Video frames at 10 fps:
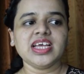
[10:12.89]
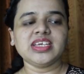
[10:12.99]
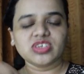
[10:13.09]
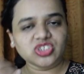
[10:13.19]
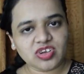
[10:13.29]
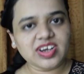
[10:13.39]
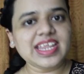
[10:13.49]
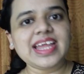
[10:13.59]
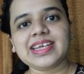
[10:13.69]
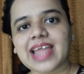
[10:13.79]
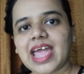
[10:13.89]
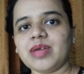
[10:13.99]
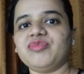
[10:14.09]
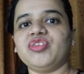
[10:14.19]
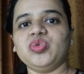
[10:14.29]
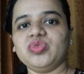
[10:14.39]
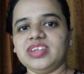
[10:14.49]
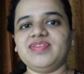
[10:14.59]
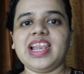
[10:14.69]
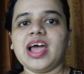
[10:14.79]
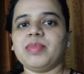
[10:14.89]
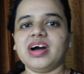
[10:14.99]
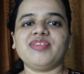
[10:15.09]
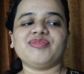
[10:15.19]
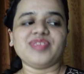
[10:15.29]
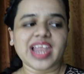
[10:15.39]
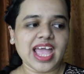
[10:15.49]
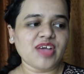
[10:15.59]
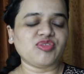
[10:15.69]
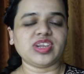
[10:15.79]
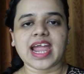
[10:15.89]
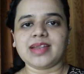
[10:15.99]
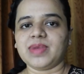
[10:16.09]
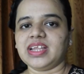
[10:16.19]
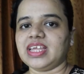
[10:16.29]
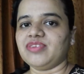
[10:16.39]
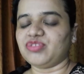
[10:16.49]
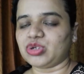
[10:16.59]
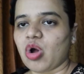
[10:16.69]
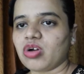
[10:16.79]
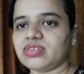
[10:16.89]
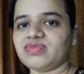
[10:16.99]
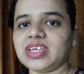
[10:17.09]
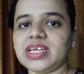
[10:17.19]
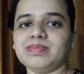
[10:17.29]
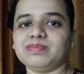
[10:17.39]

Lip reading: So it's going to take time for you to develop a flair for light painting photography,